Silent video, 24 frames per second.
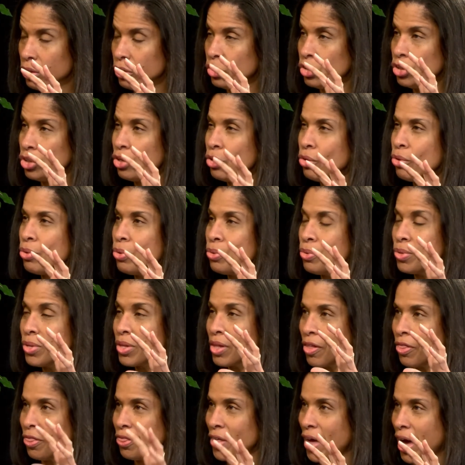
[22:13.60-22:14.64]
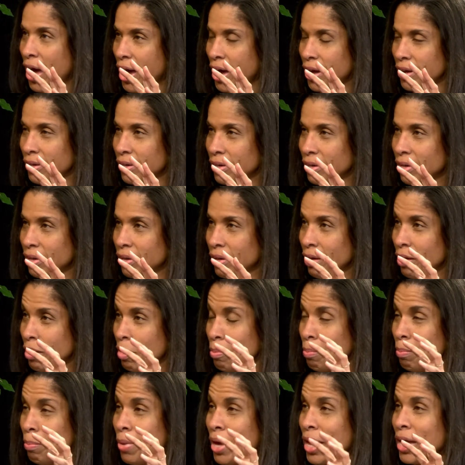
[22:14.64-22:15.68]
Choose that.
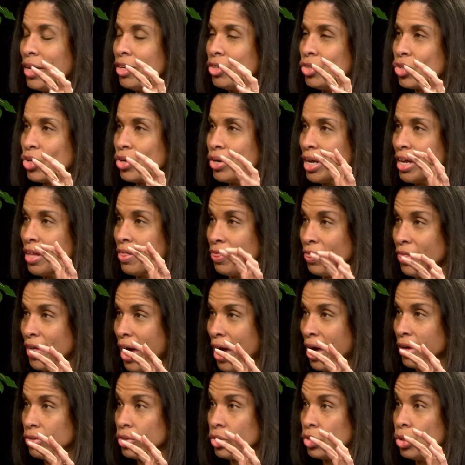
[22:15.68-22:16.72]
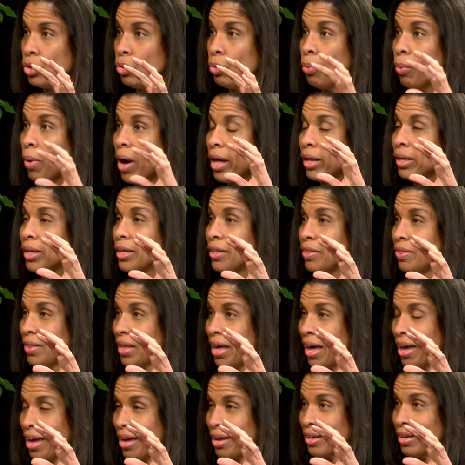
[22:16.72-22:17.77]
Major in that. Do well in
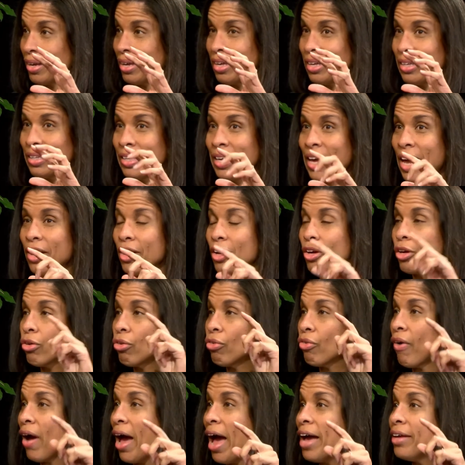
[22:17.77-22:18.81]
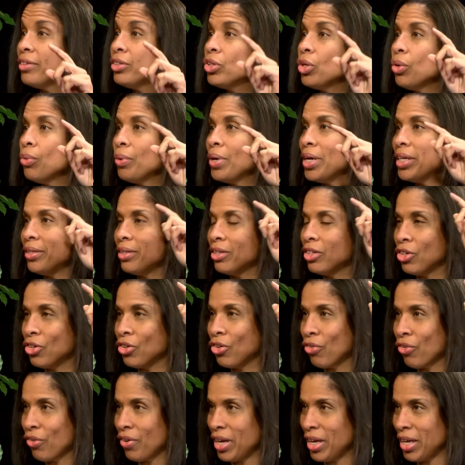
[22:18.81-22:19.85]
that. Get a graduate
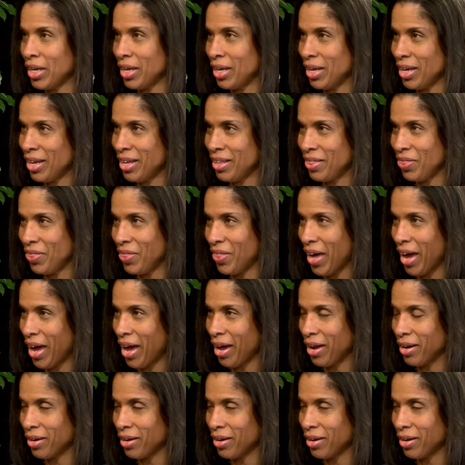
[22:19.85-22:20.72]
degree in that.